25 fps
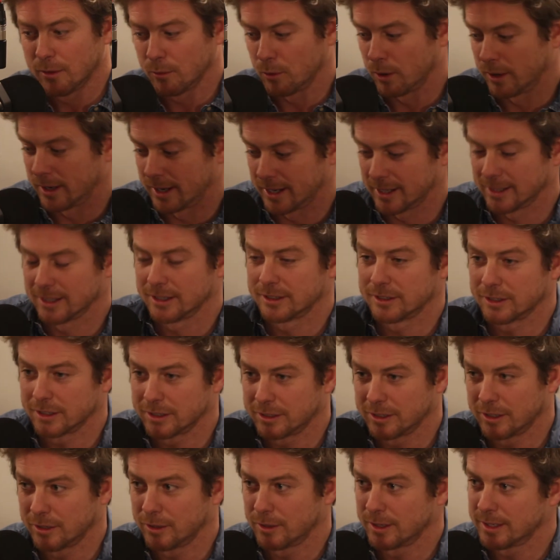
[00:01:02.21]
What England
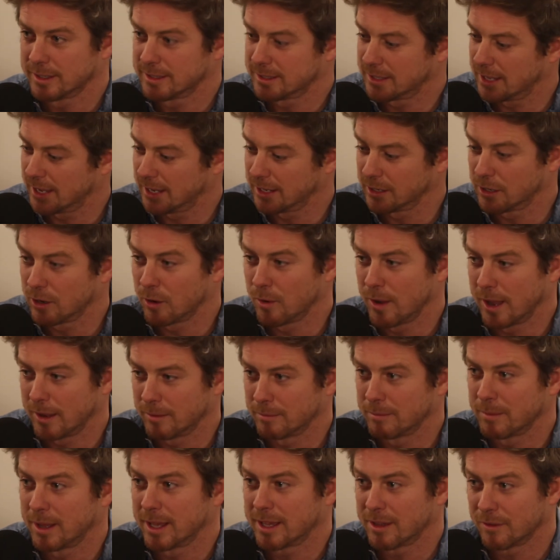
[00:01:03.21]
are doing is saying, go out
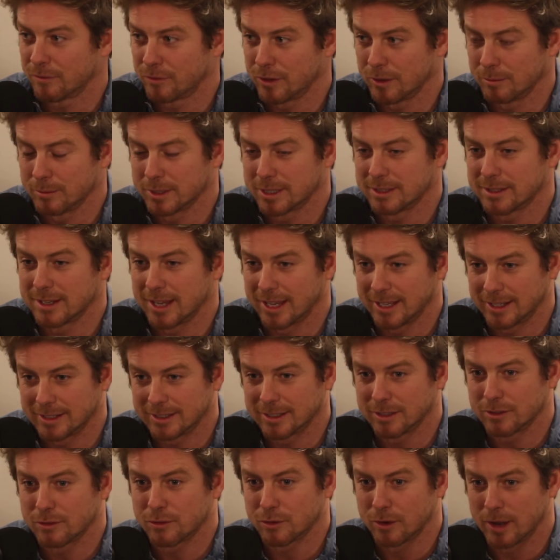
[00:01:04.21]
and make a few
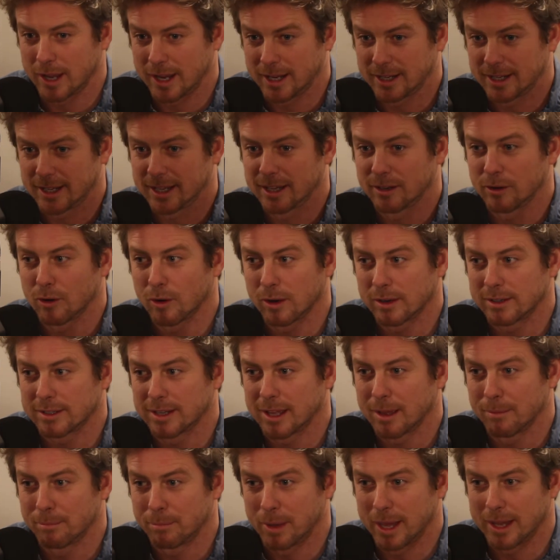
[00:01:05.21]
mistakes in training in order
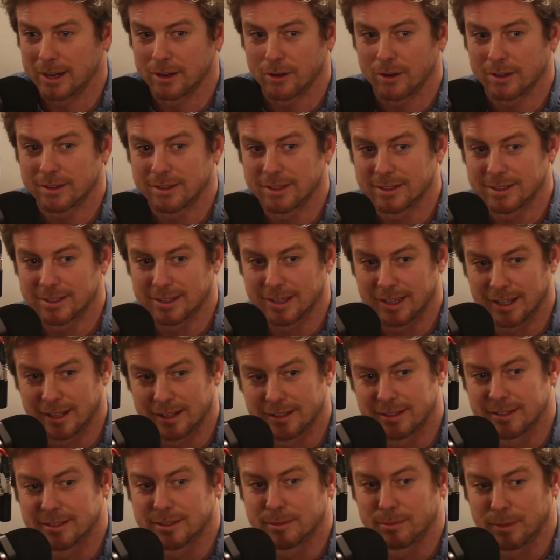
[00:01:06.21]
to get better at the
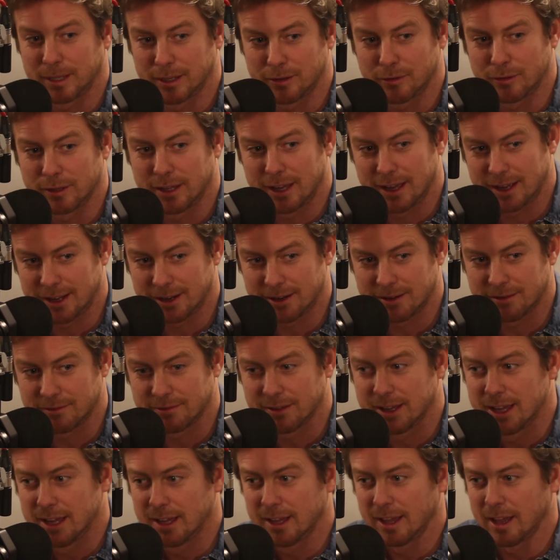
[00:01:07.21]
skills to be creative.
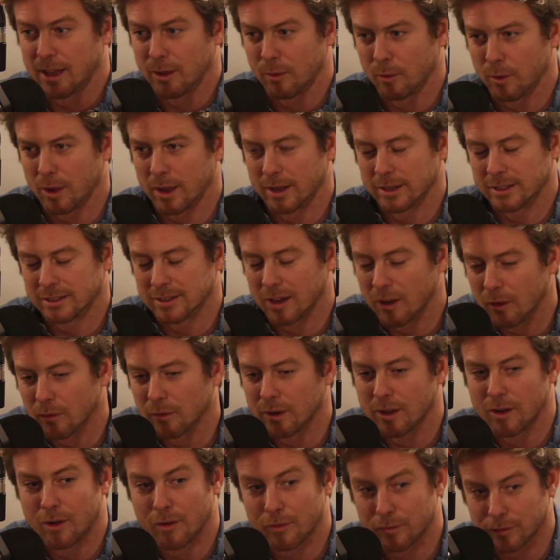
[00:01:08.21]
I
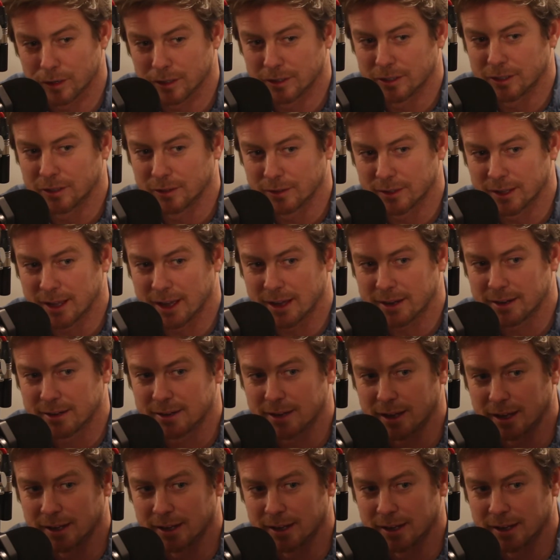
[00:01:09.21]
don't know if we're doing that.